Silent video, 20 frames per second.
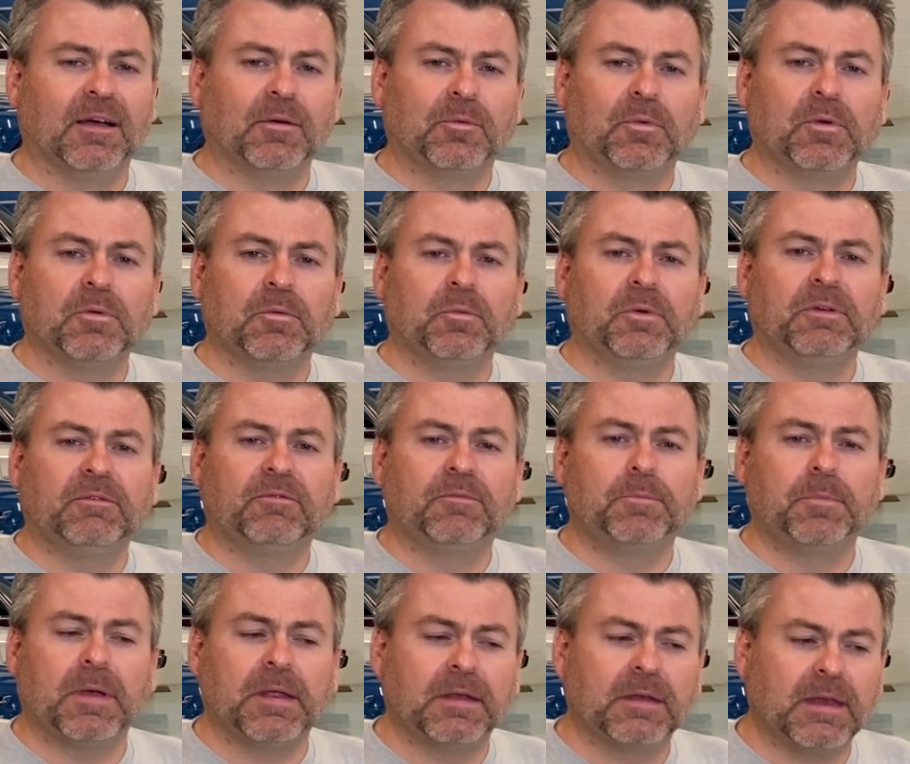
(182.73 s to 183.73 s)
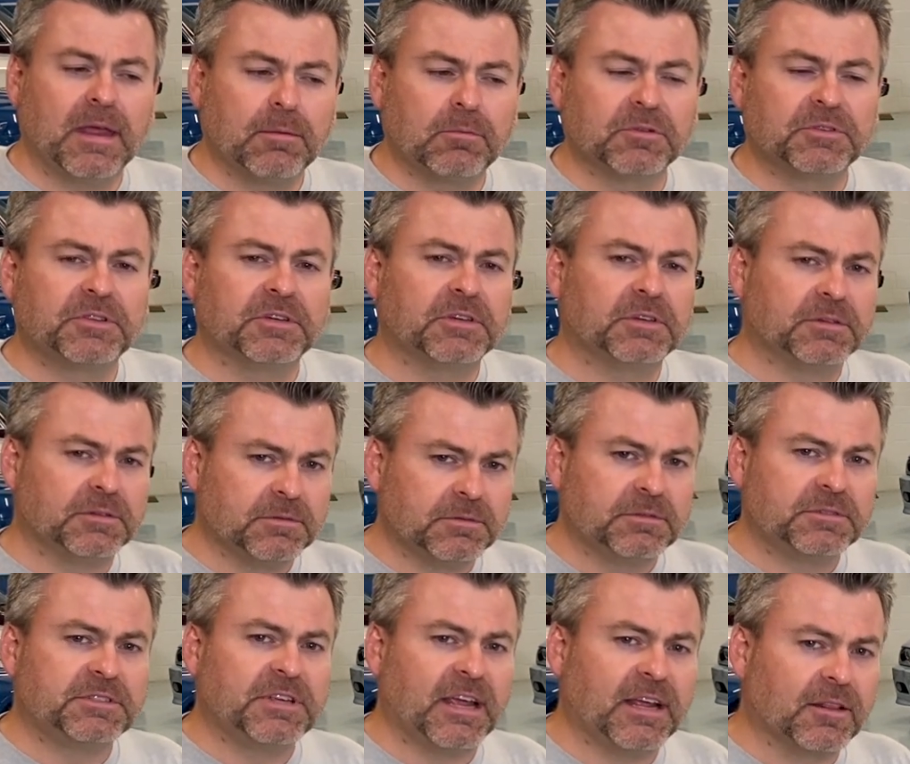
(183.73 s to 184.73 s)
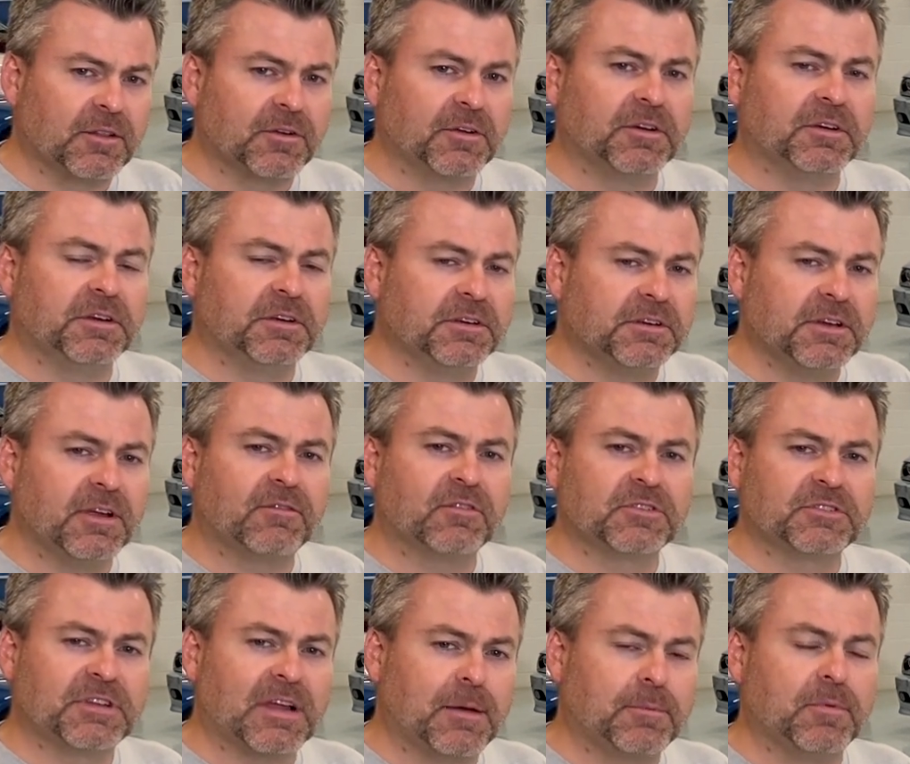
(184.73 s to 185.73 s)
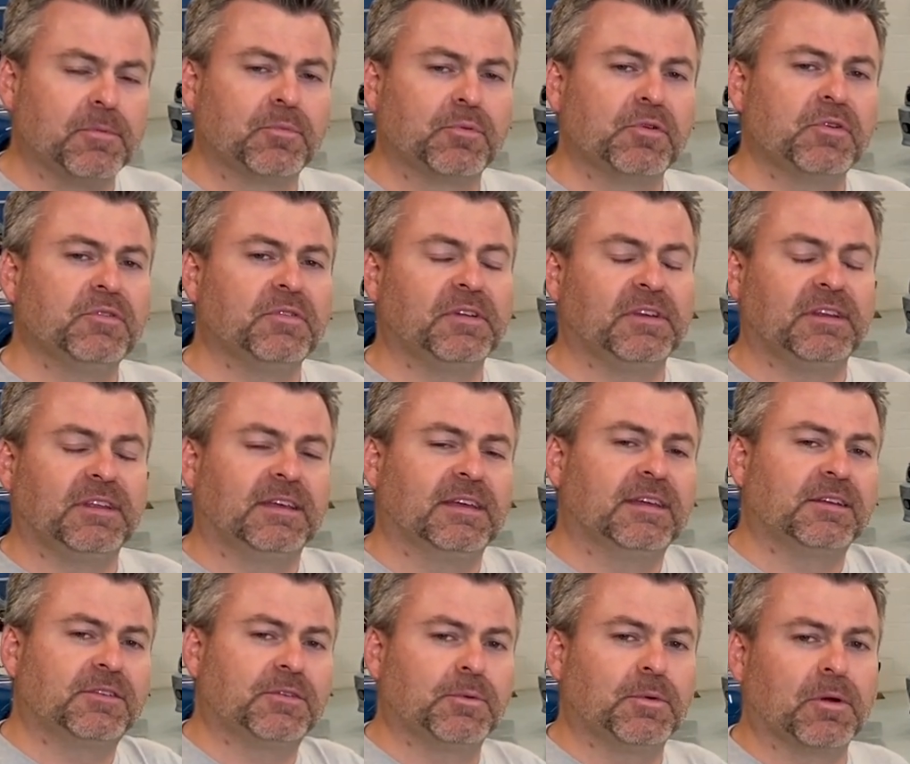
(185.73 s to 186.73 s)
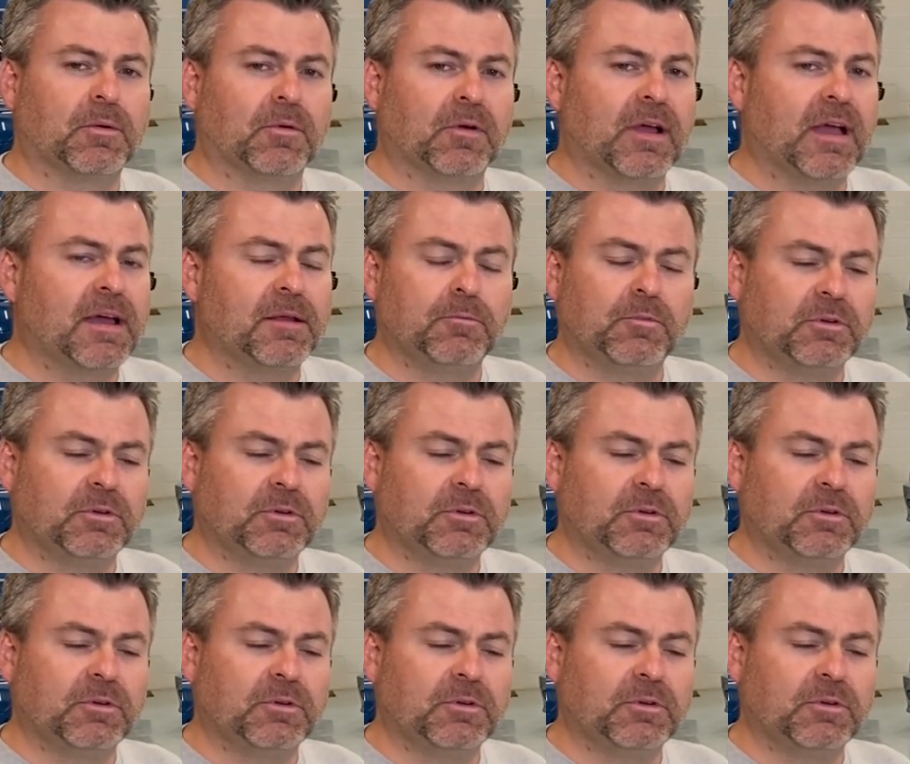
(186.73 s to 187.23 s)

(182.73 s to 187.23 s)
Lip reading: We've been able to tailor and never stop improving to get to where we're at,